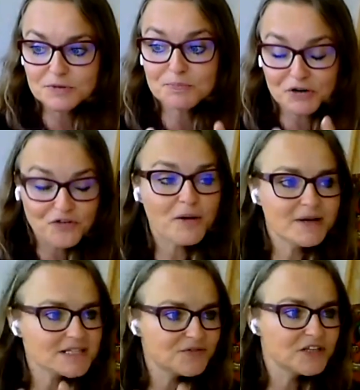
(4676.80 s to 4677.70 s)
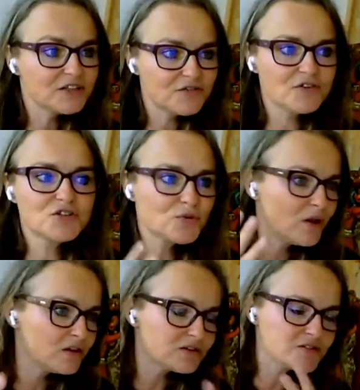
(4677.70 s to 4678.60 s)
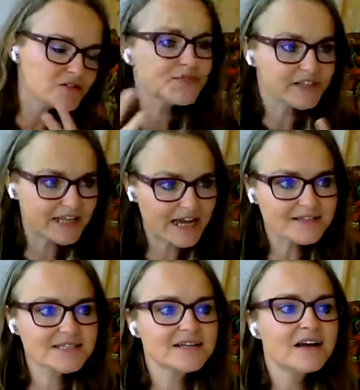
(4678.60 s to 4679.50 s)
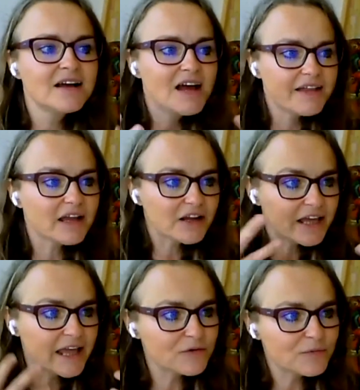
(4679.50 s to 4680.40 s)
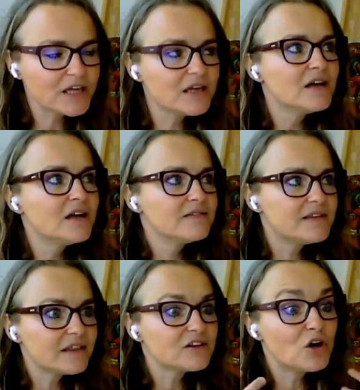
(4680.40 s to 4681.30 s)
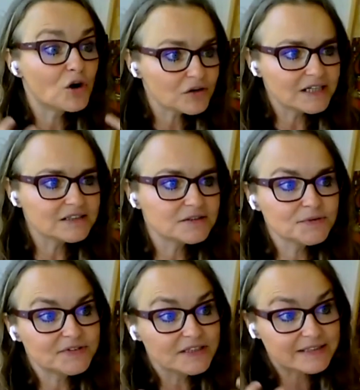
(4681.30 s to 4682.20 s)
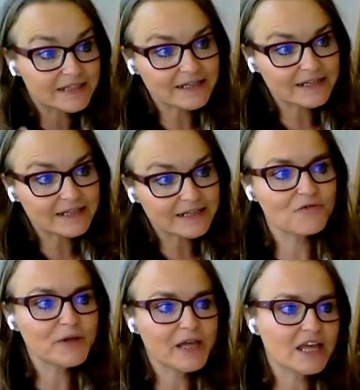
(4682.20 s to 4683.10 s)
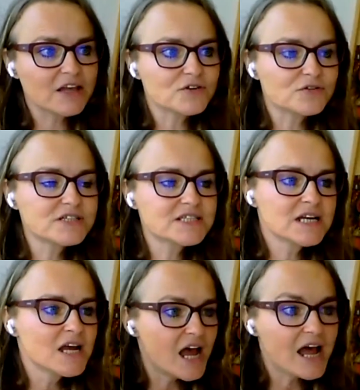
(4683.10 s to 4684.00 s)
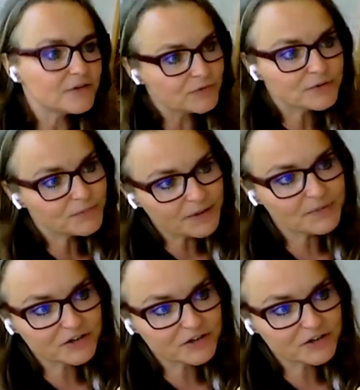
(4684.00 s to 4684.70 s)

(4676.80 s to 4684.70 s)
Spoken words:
performance of the individual on specific tasks, and then can we then correlate with the daily life behaviors? And we may be